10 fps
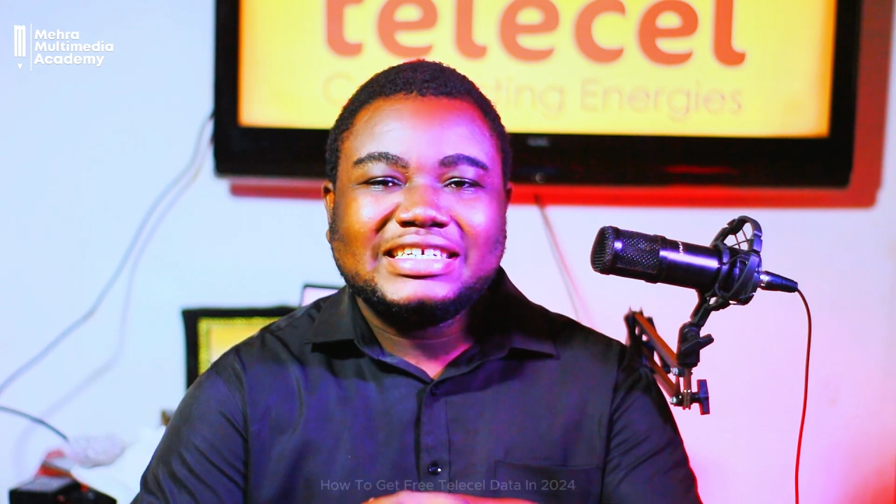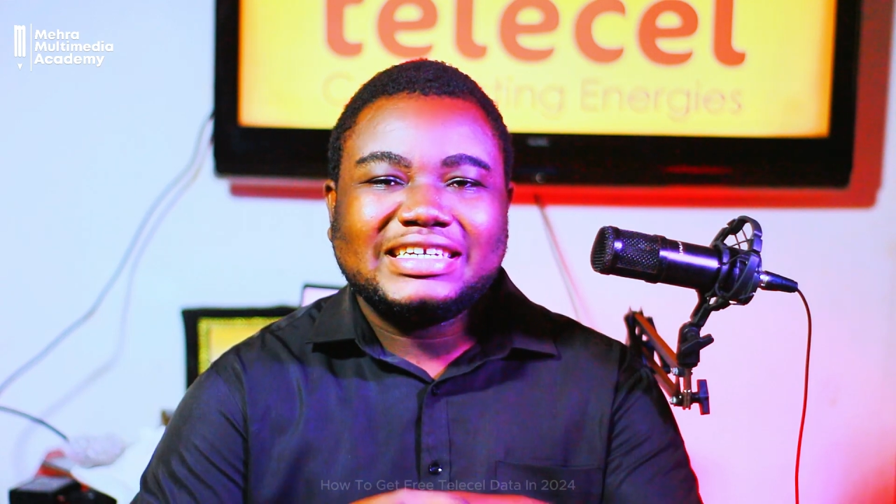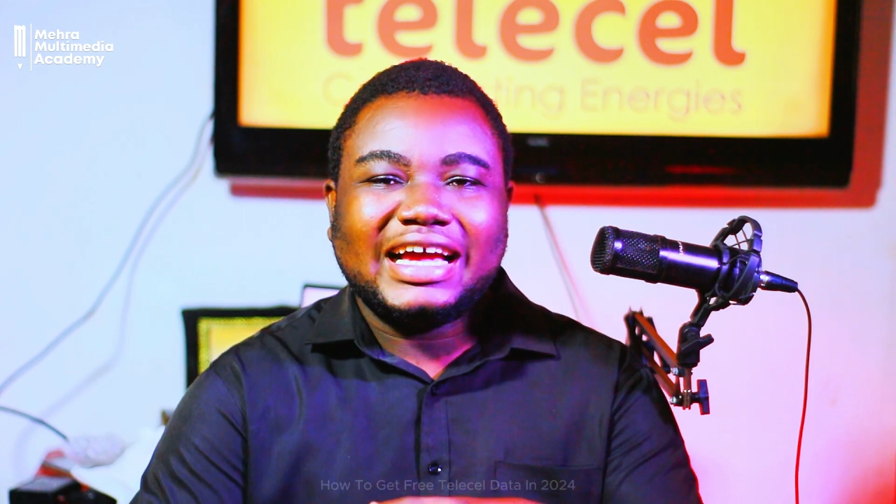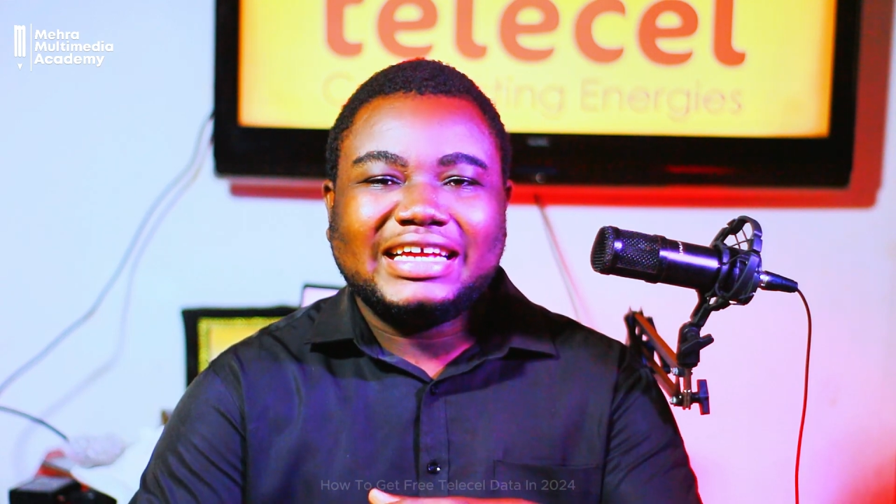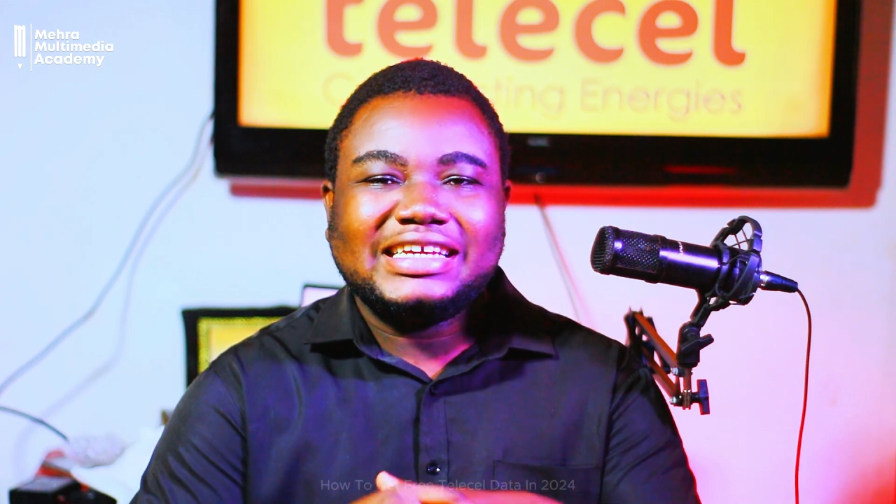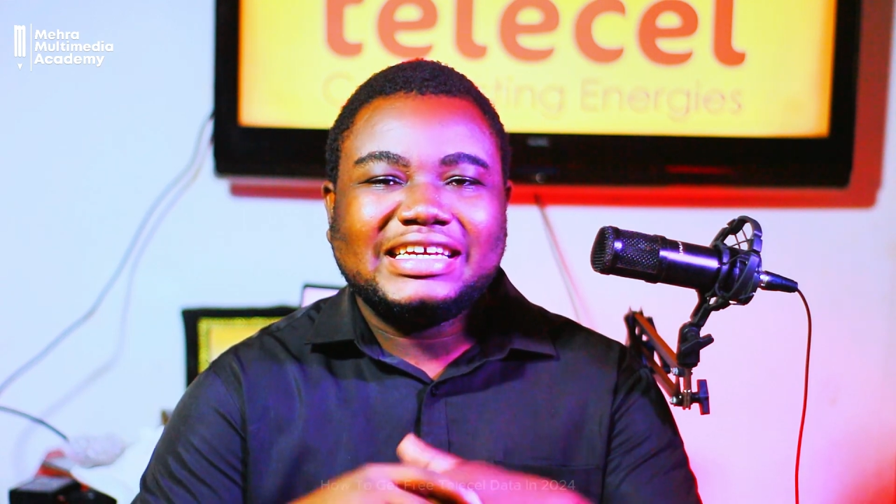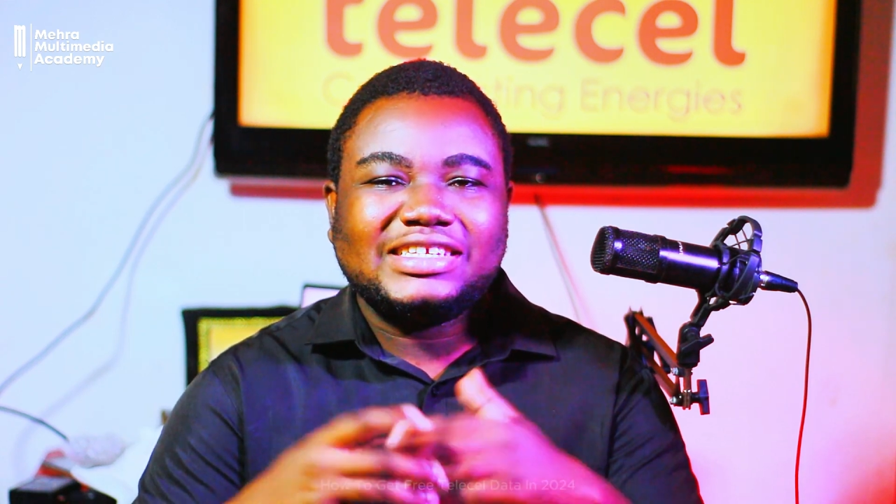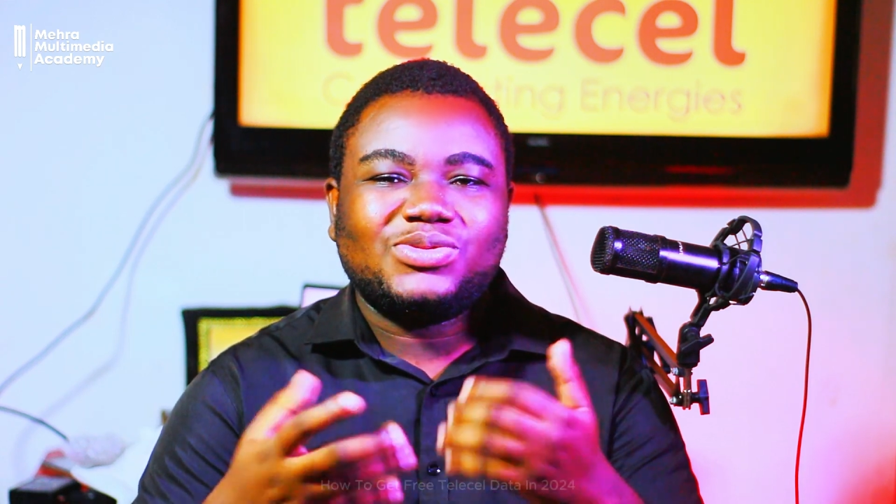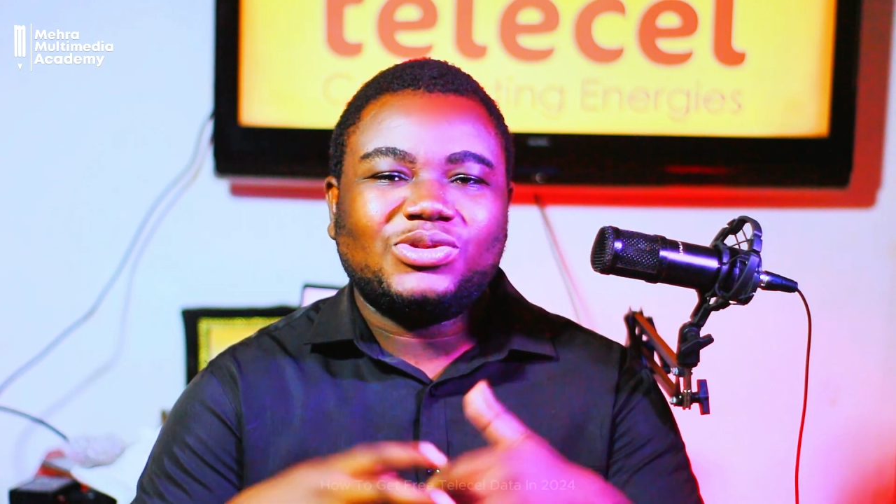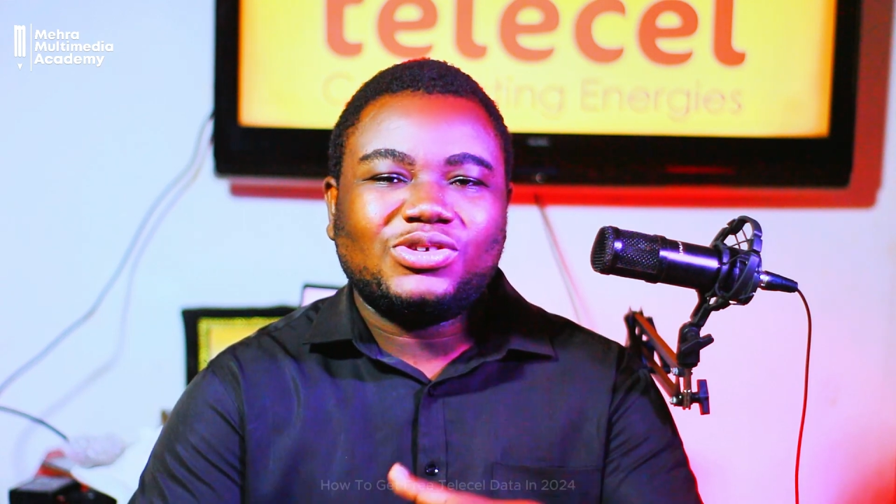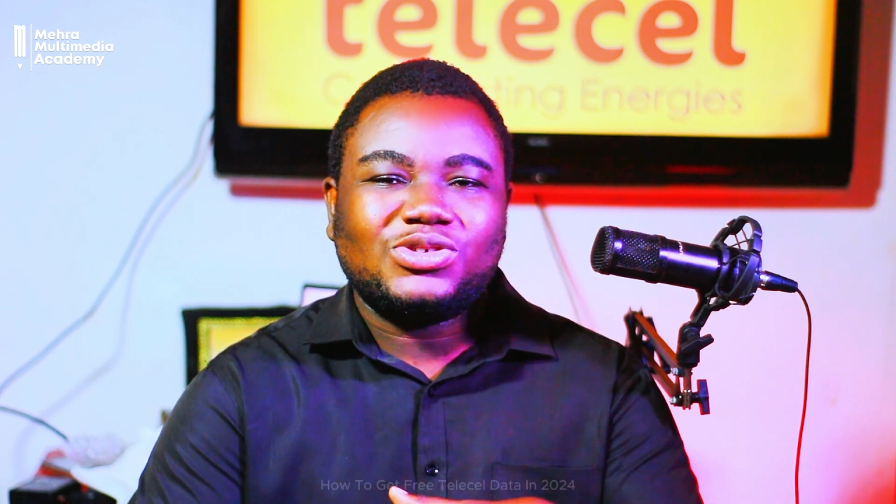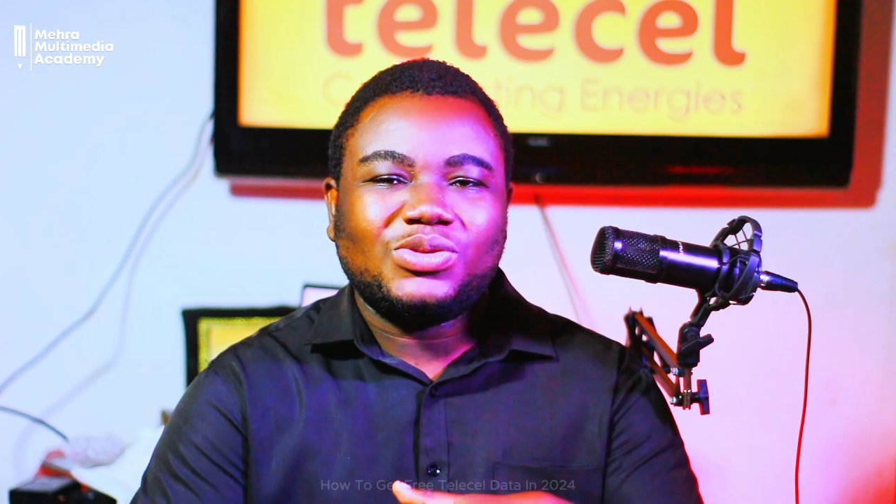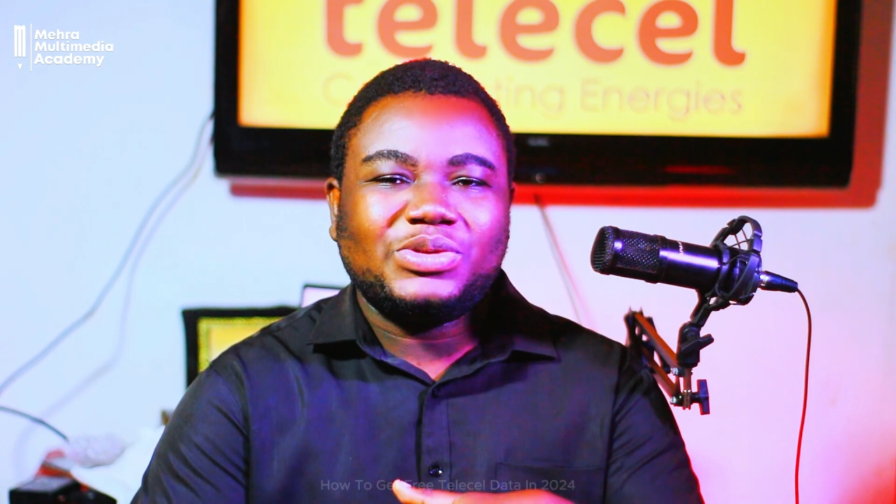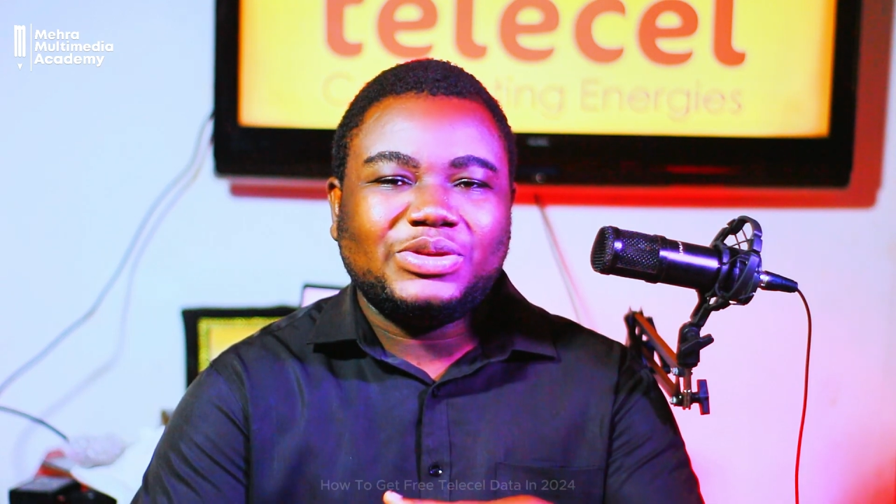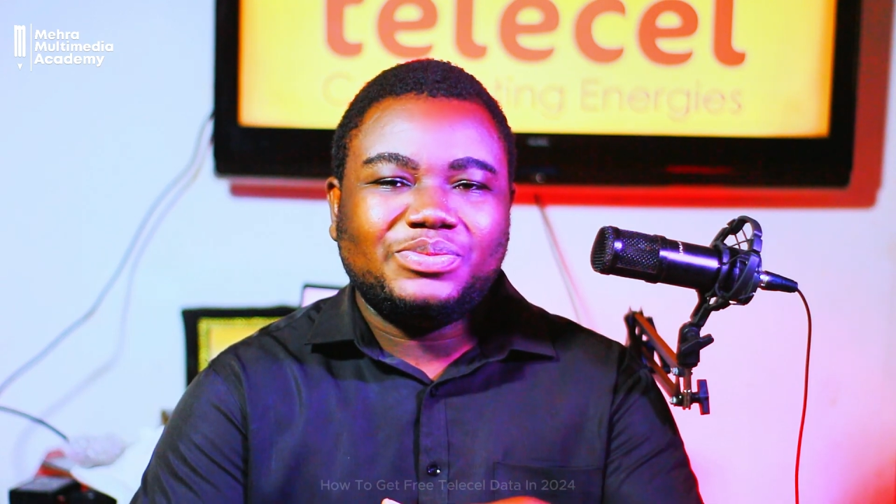Ghanaians would
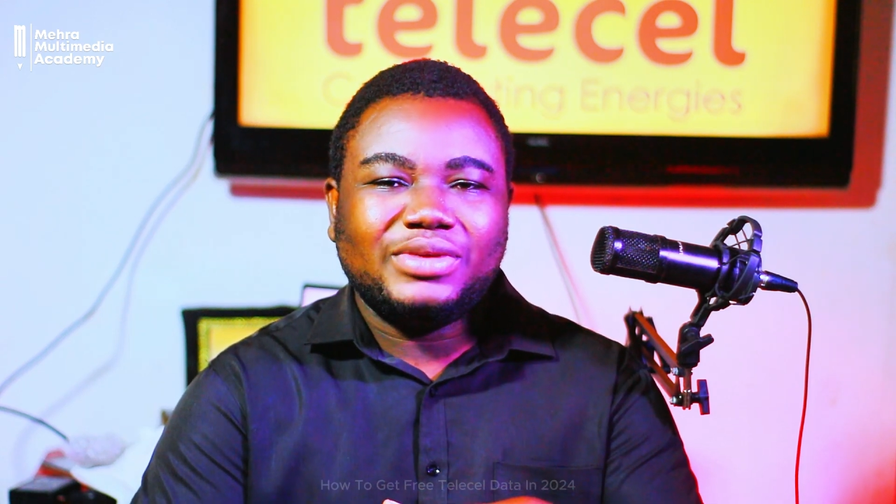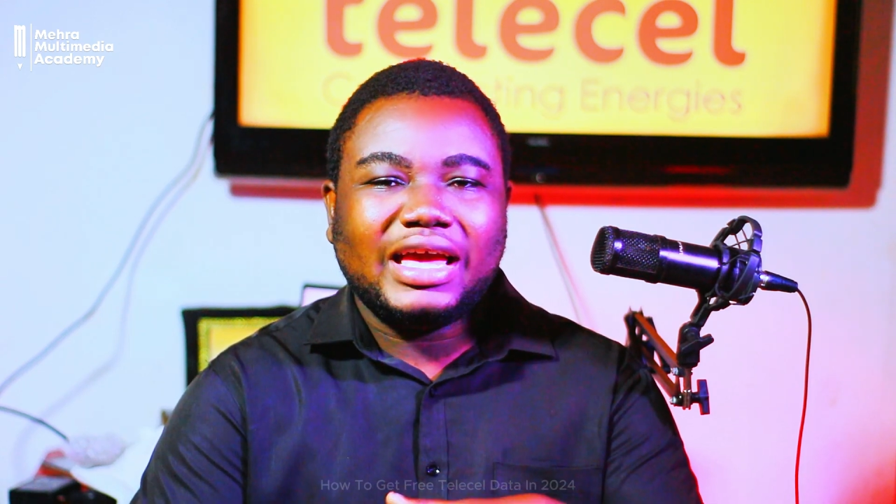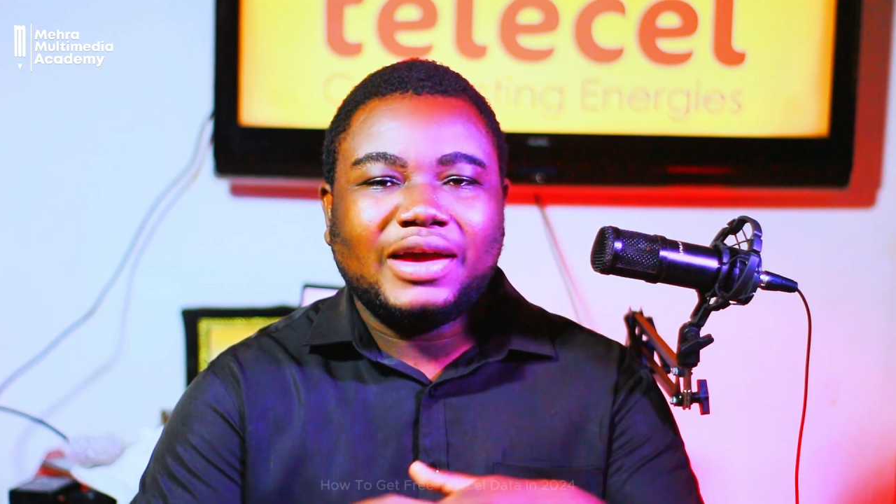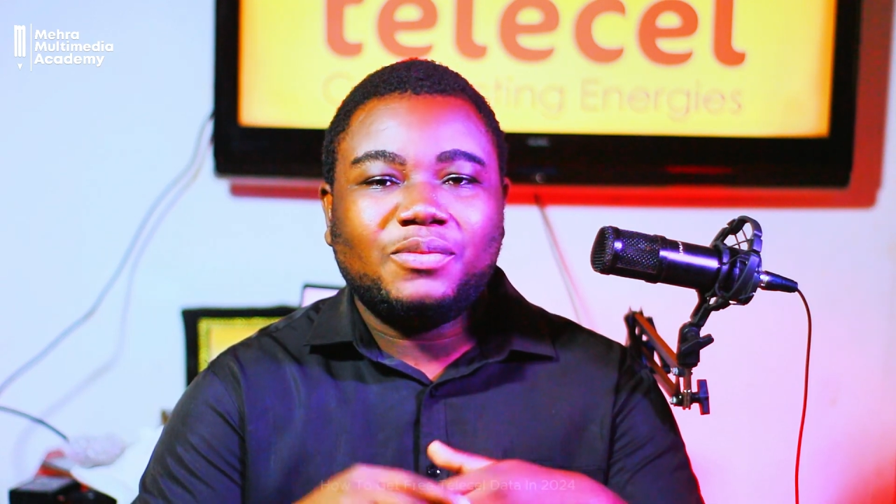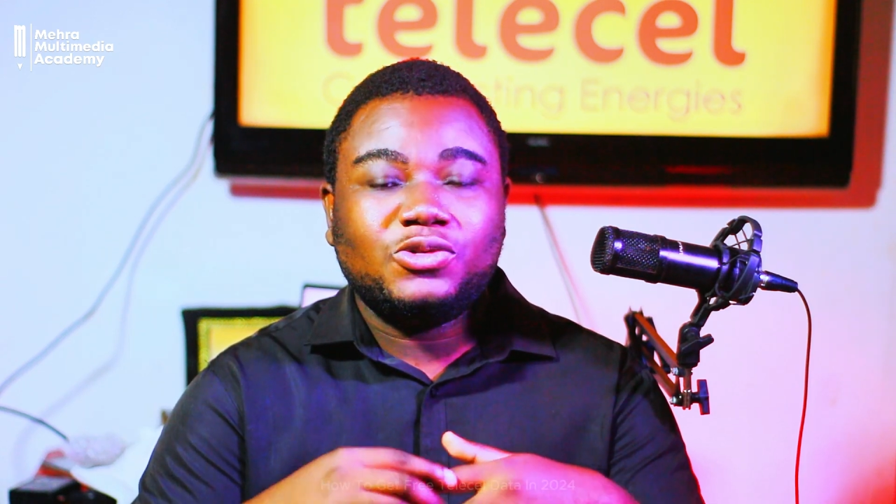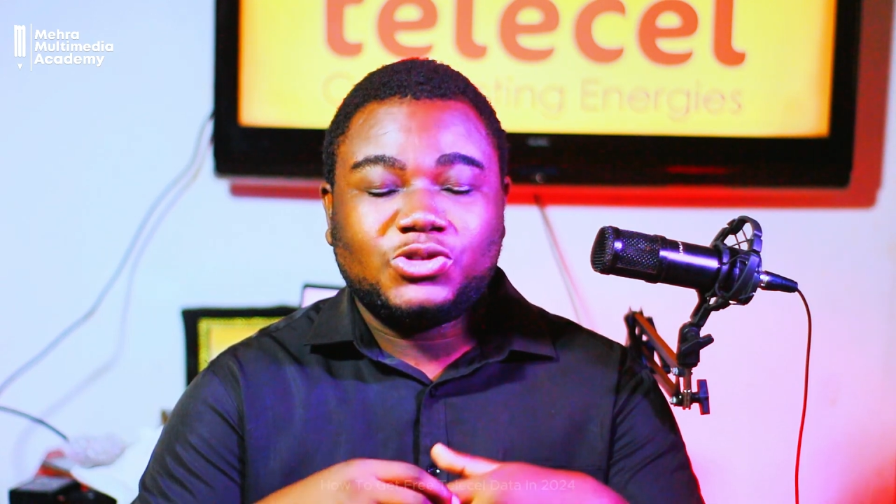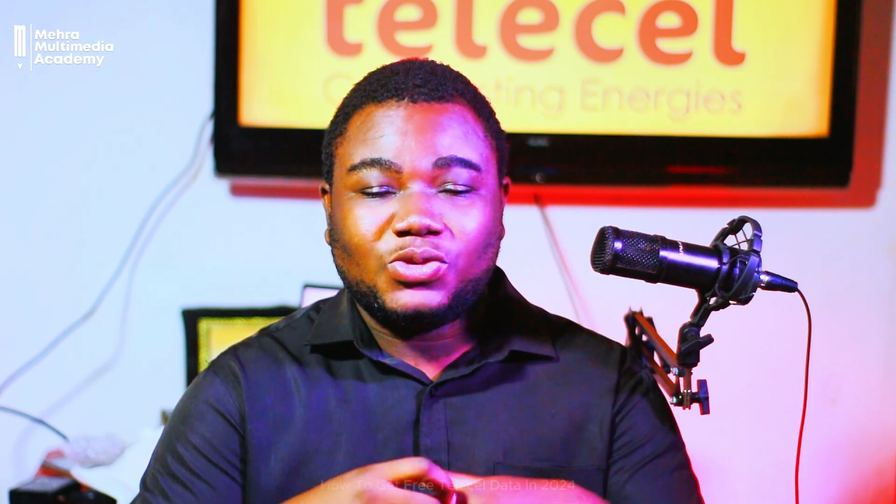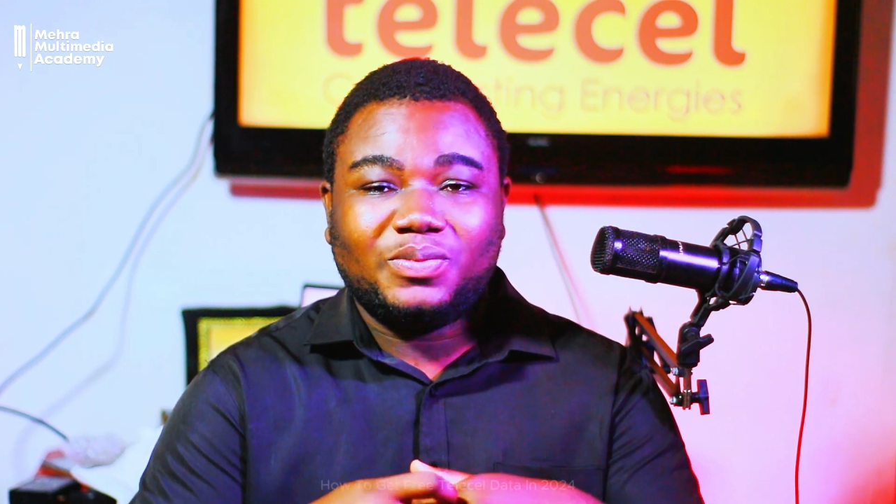also be able to